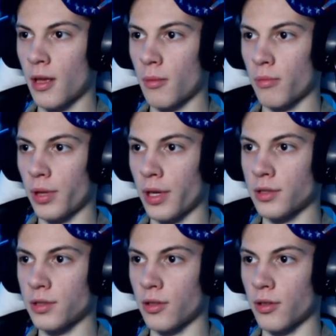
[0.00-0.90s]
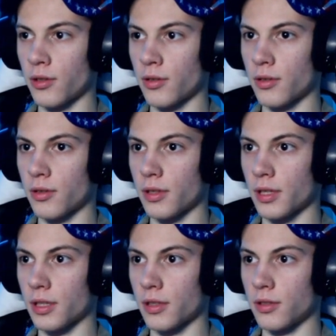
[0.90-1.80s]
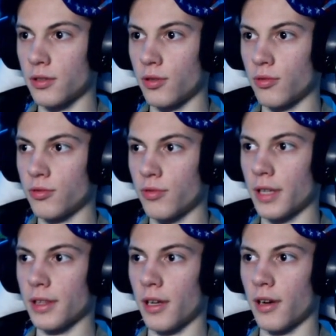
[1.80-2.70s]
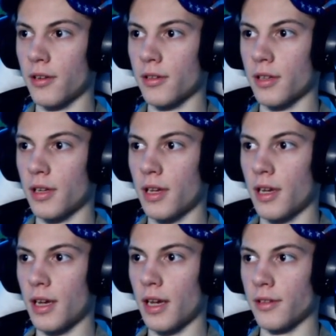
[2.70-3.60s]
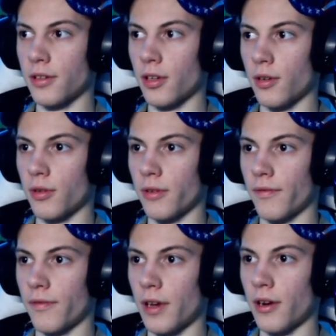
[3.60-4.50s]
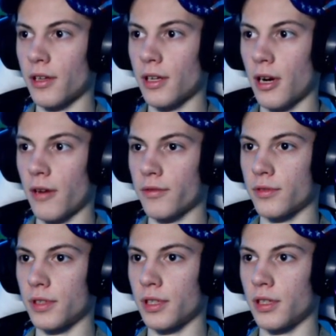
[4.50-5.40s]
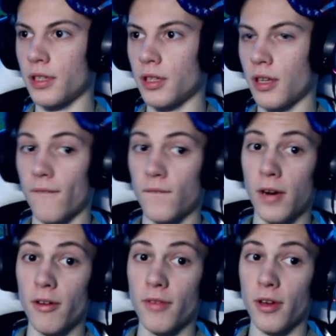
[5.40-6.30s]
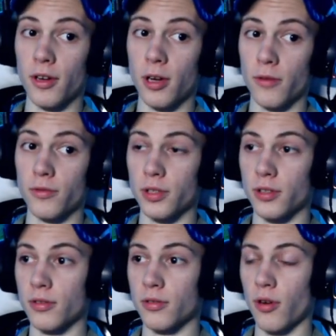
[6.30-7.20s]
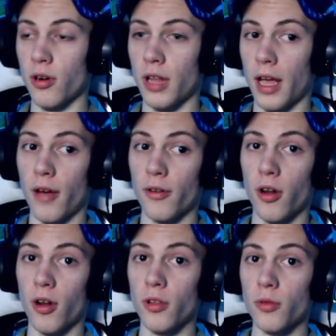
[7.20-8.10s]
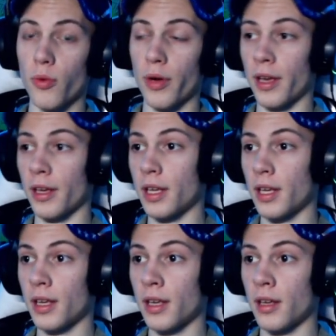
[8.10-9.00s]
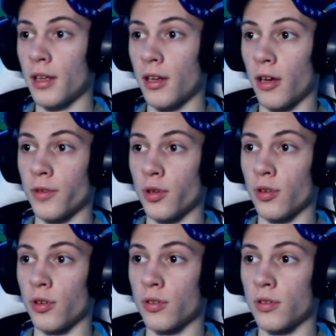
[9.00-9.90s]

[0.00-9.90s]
Place your dudes right there. And then you're going to want to very carefully, very carefully crawl out all the way of your hole